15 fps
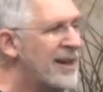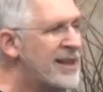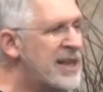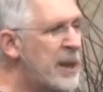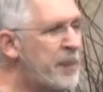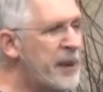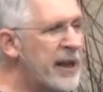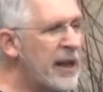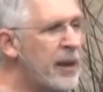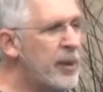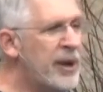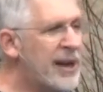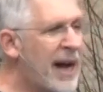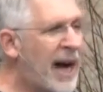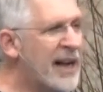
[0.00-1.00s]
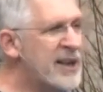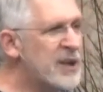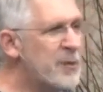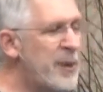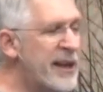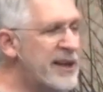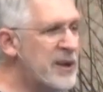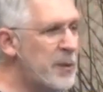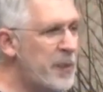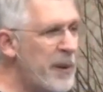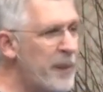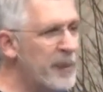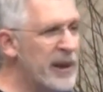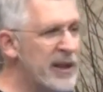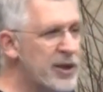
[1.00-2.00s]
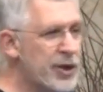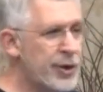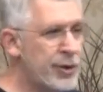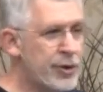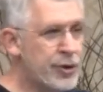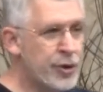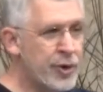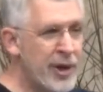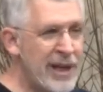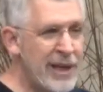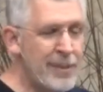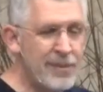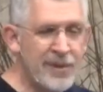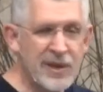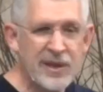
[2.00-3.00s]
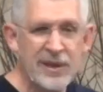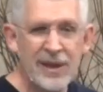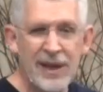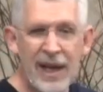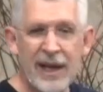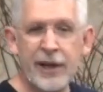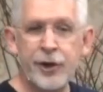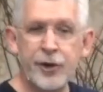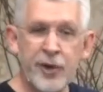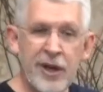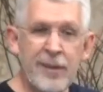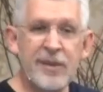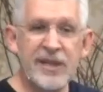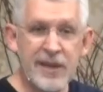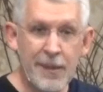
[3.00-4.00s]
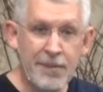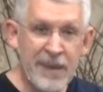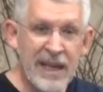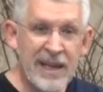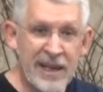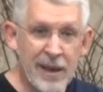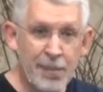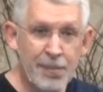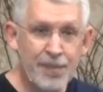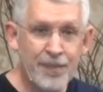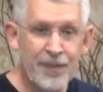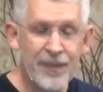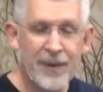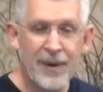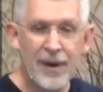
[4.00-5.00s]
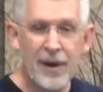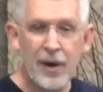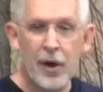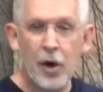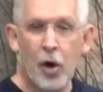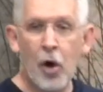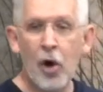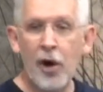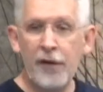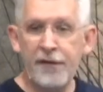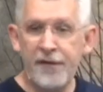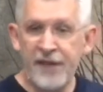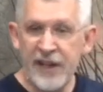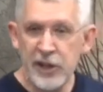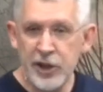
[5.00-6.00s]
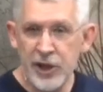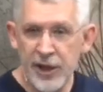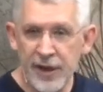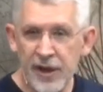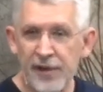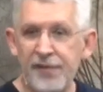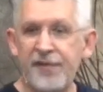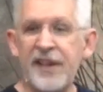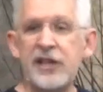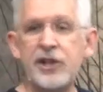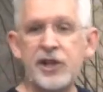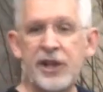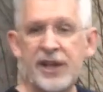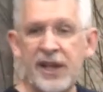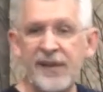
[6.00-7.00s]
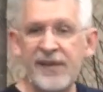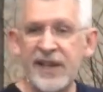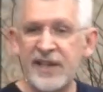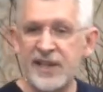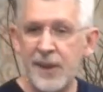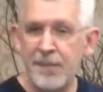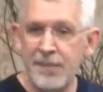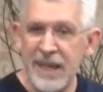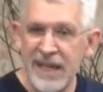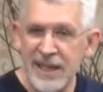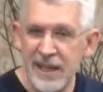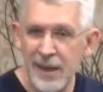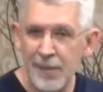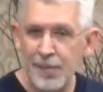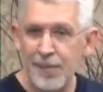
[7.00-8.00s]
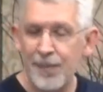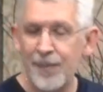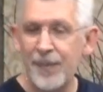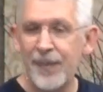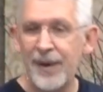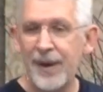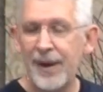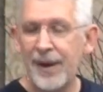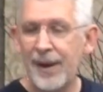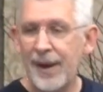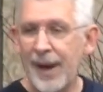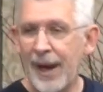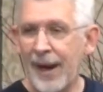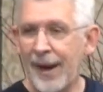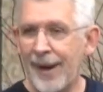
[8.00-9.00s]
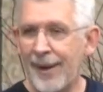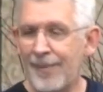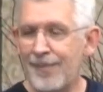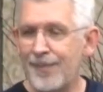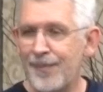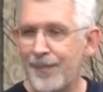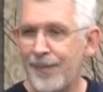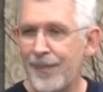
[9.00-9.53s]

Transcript: Typically, when God speaks to people, it's through dreams, and a dream is a medium, or a vision. A vision, even, is a medium. Um,